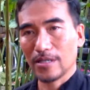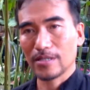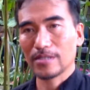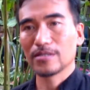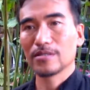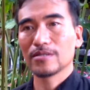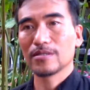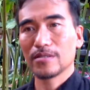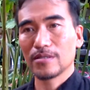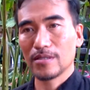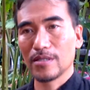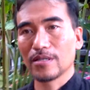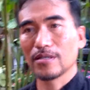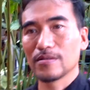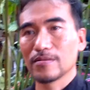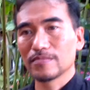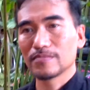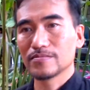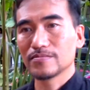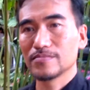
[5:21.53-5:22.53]
Yes. Rather
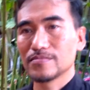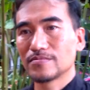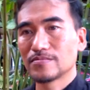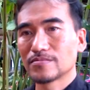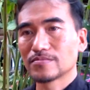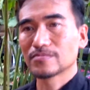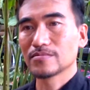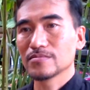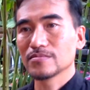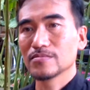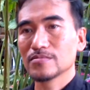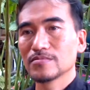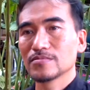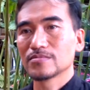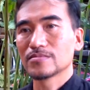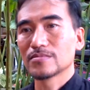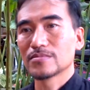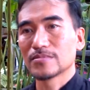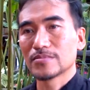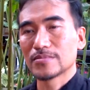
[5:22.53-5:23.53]
than for
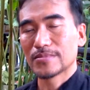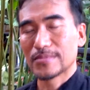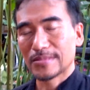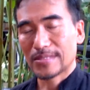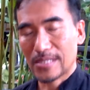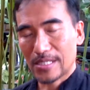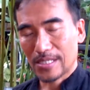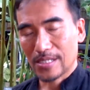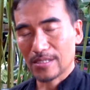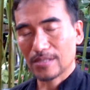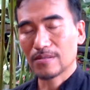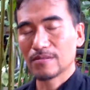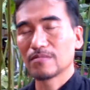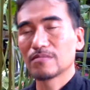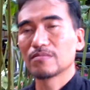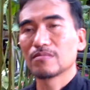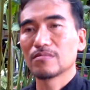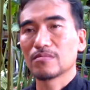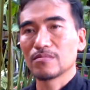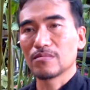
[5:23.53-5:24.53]
foreigners or yes.
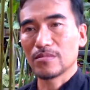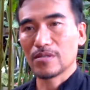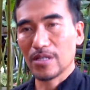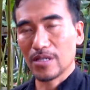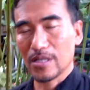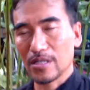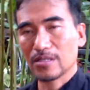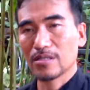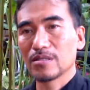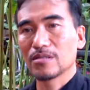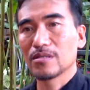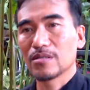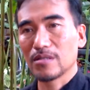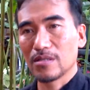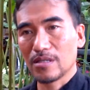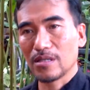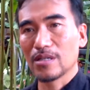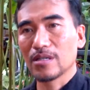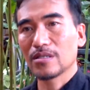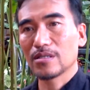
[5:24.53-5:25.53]
outsiders yes. to come to
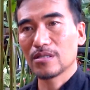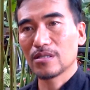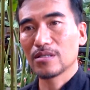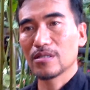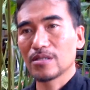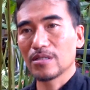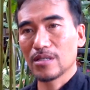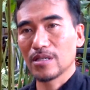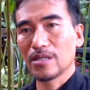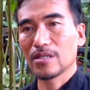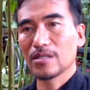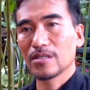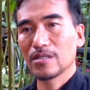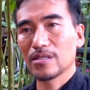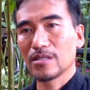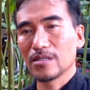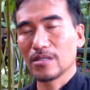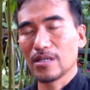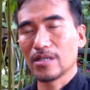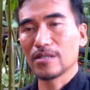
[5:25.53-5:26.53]
yes. tell you what yes. to do,
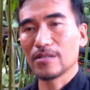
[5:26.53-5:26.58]
yeah?